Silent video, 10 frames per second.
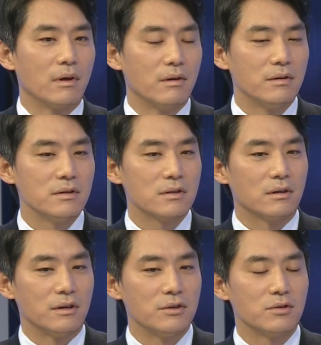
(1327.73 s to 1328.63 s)
These
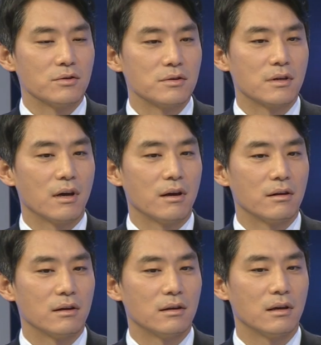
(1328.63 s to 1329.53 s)
are issues
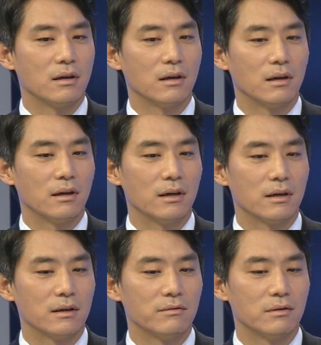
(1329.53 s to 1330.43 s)
that
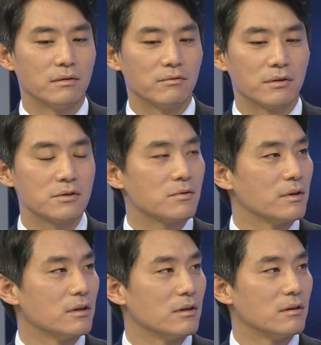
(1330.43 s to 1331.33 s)
have
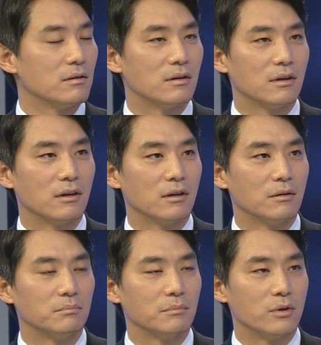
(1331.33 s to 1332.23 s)
frustrated
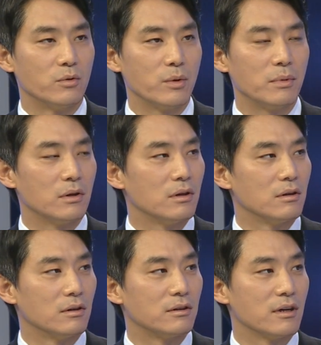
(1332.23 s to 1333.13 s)

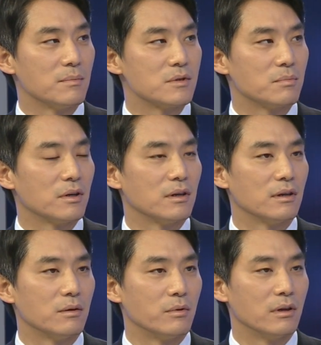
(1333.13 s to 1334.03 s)
repeated attempts
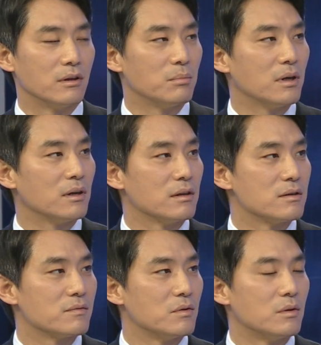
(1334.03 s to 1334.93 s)
by related
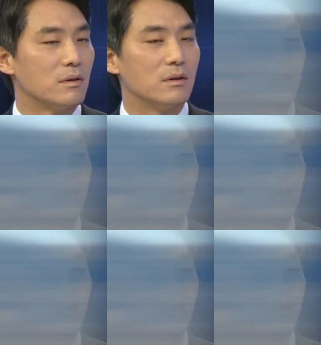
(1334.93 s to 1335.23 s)
parties for